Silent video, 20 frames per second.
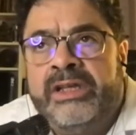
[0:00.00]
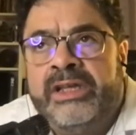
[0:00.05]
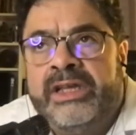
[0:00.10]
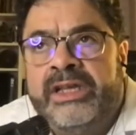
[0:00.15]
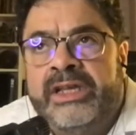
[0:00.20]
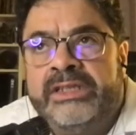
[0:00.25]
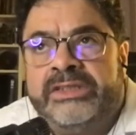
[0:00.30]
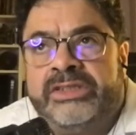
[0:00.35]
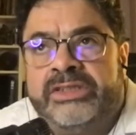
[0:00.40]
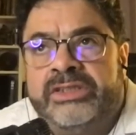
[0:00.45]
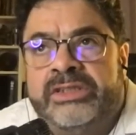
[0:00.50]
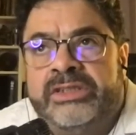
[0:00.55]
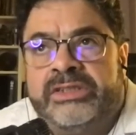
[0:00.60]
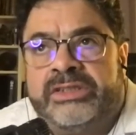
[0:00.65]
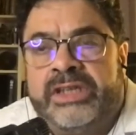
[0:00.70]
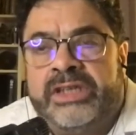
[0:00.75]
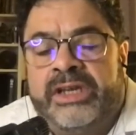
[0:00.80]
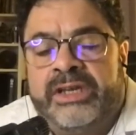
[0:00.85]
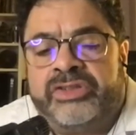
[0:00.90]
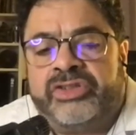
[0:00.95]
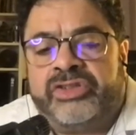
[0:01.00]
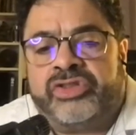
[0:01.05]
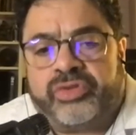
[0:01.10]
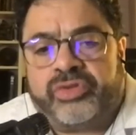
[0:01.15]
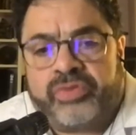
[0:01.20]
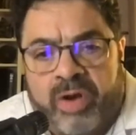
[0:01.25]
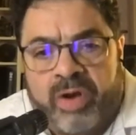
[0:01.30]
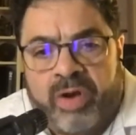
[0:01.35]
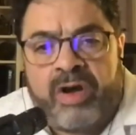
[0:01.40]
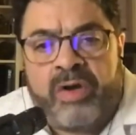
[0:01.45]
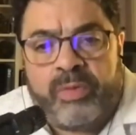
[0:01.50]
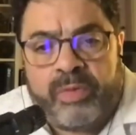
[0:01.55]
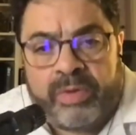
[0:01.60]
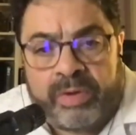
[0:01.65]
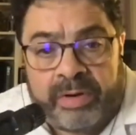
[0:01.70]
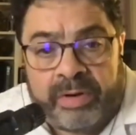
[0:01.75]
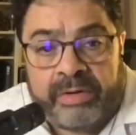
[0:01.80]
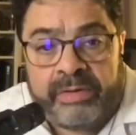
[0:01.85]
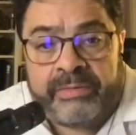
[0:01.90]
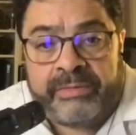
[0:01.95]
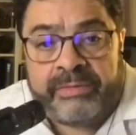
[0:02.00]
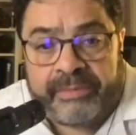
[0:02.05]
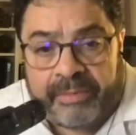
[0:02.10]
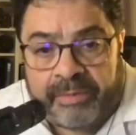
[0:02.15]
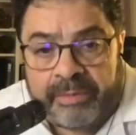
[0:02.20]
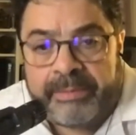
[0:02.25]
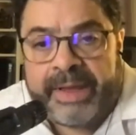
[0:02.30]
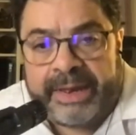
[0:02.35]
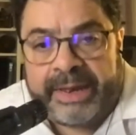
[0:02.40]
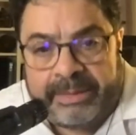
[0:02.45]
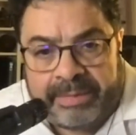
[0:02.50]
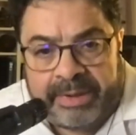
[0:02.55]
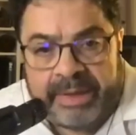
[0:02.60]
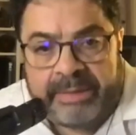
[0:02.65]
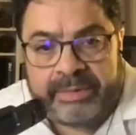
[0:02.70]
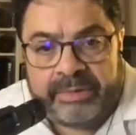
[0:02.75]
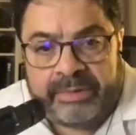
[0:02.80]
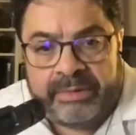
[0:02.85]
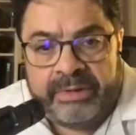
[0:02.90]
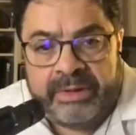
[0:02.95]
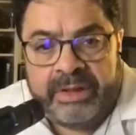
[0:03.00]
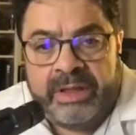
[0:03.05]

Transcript: is a strong word for many people,